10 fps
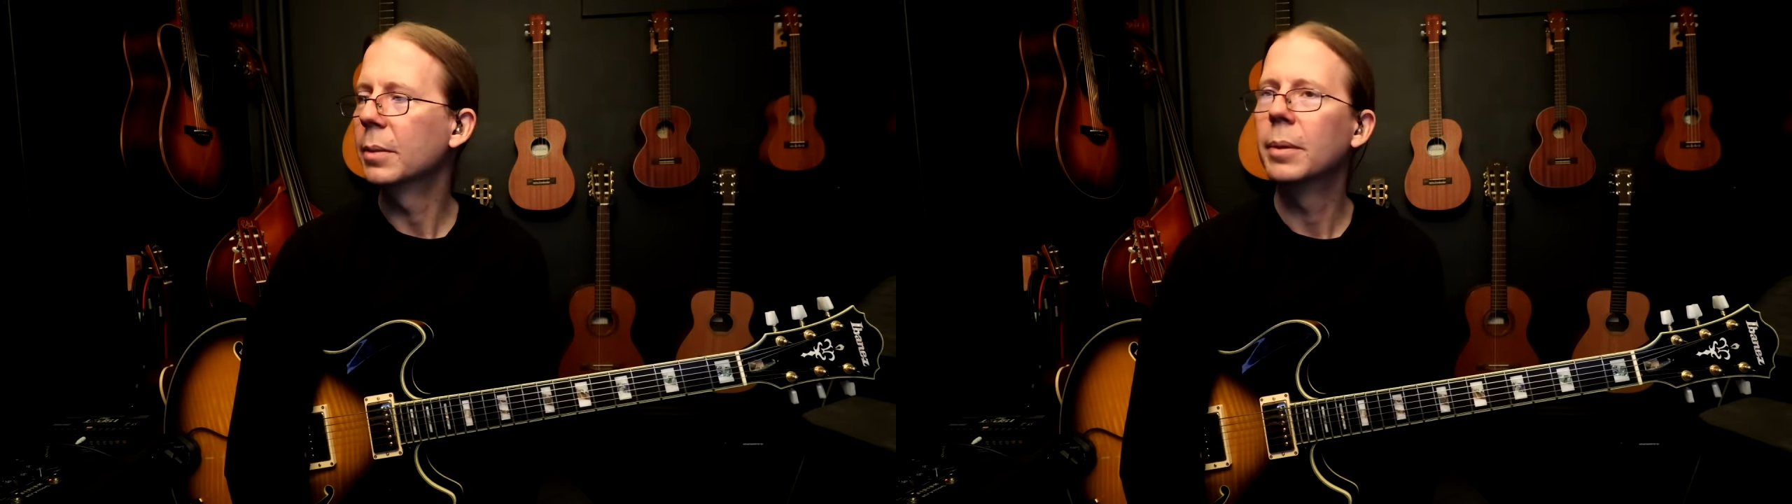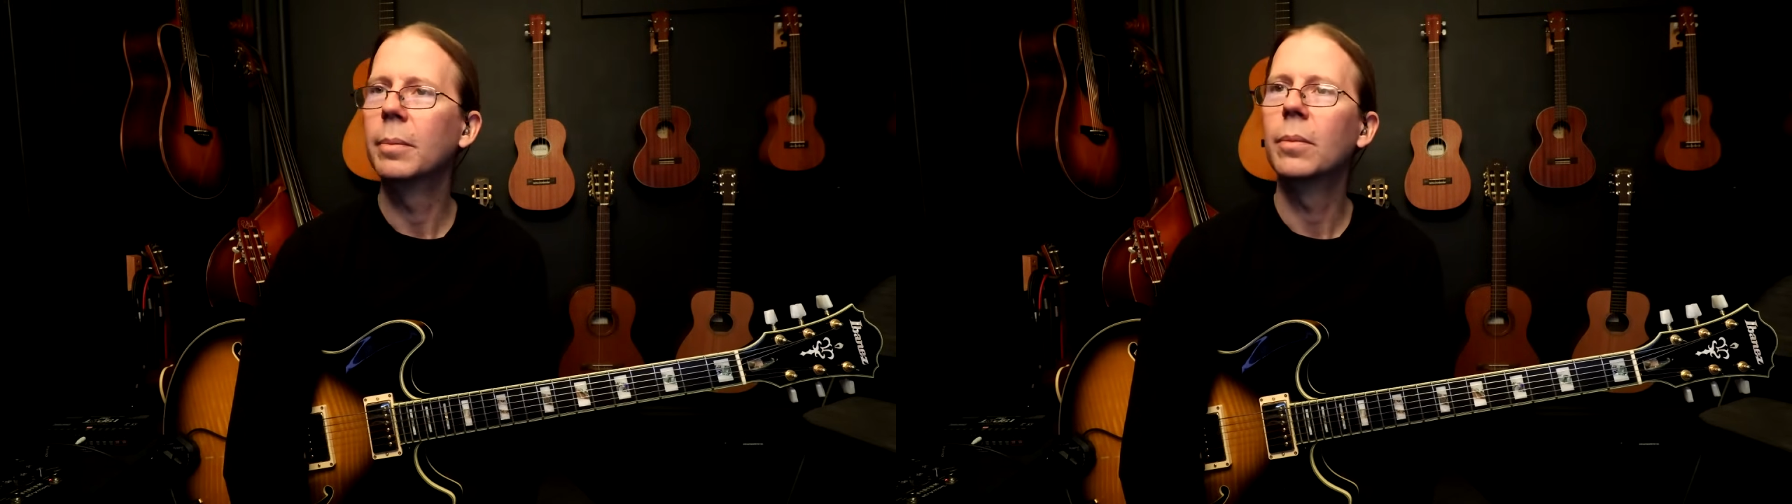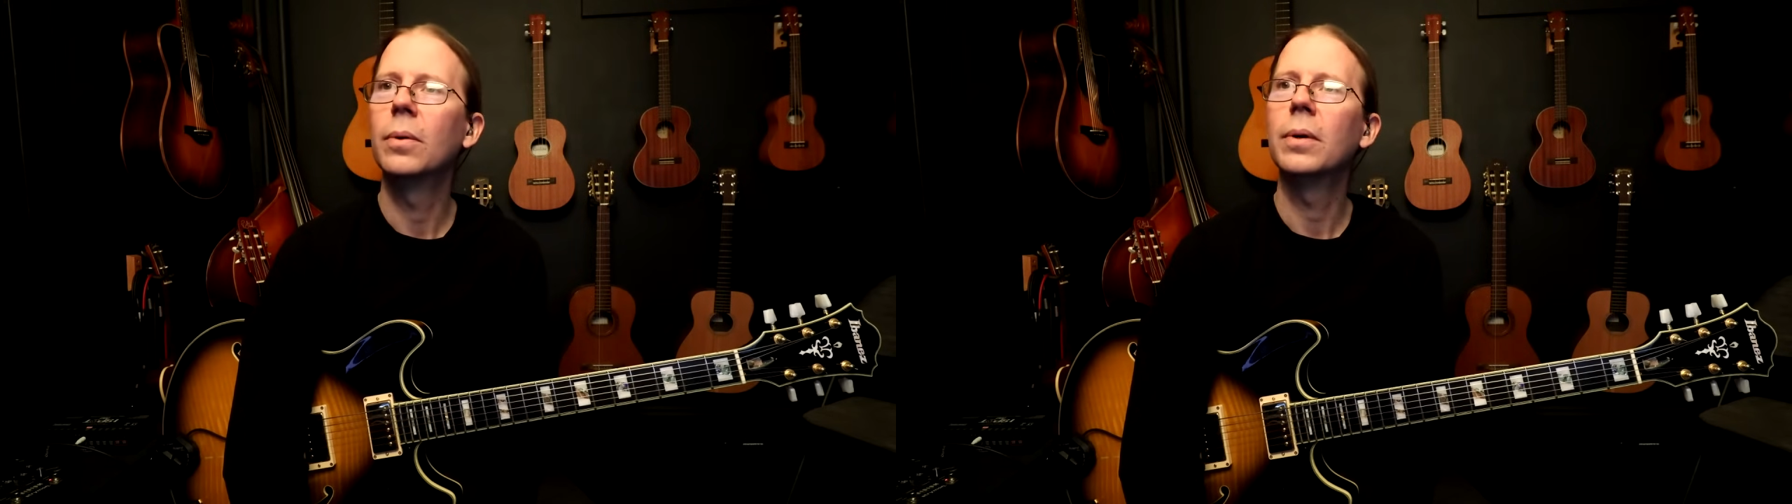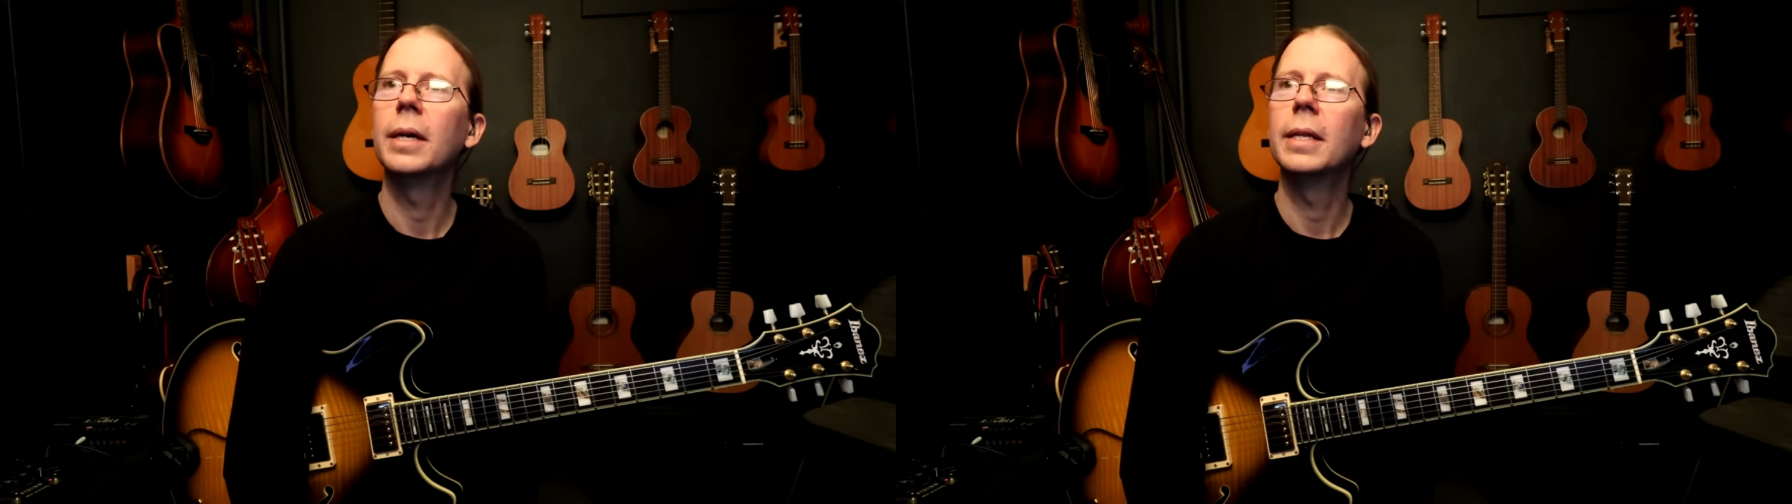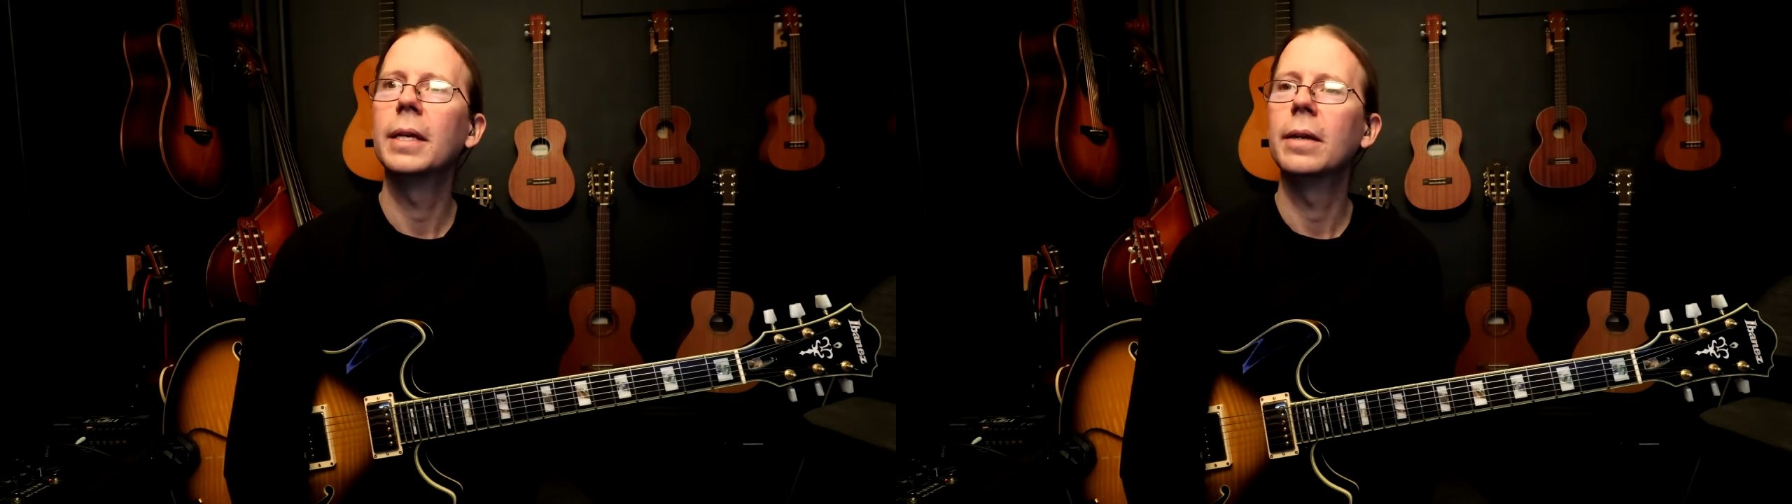bit more
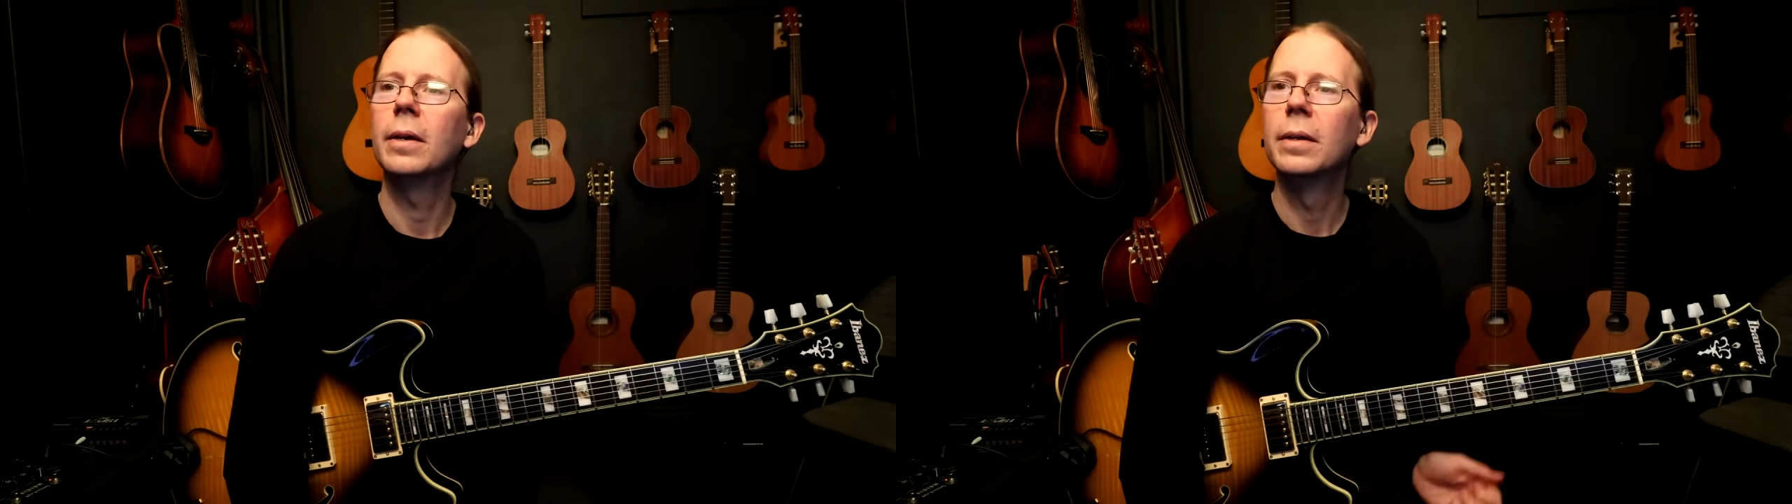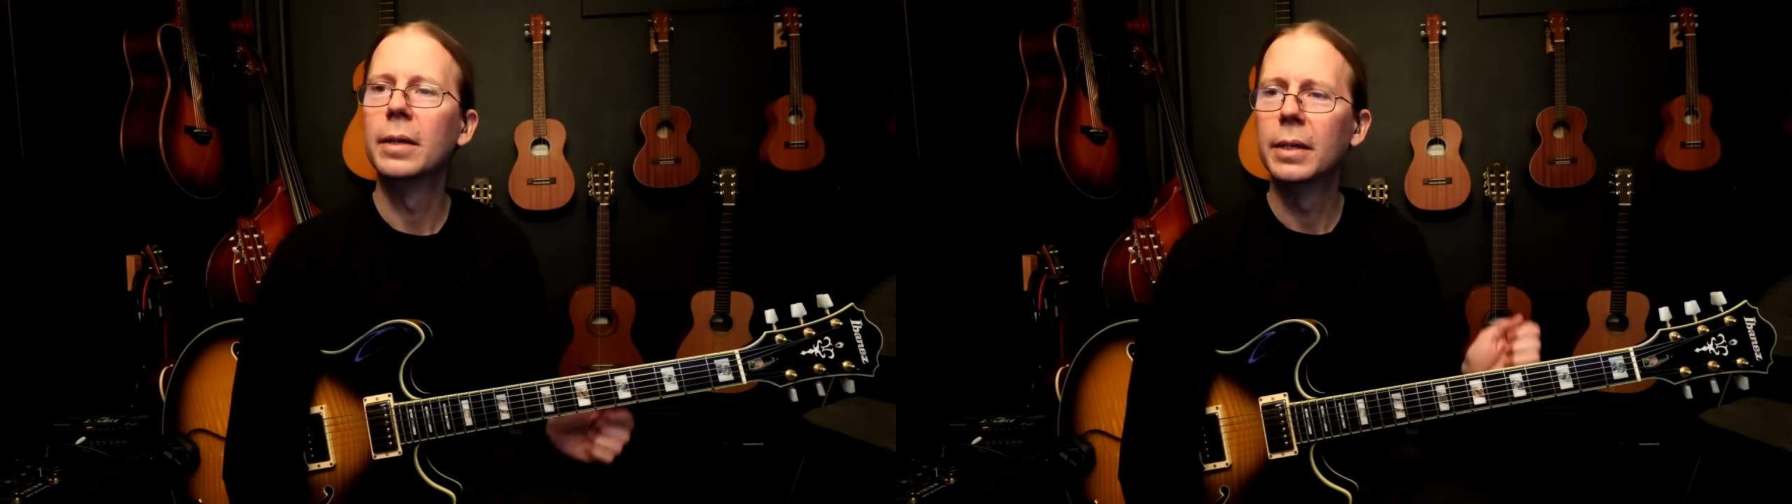and then I'll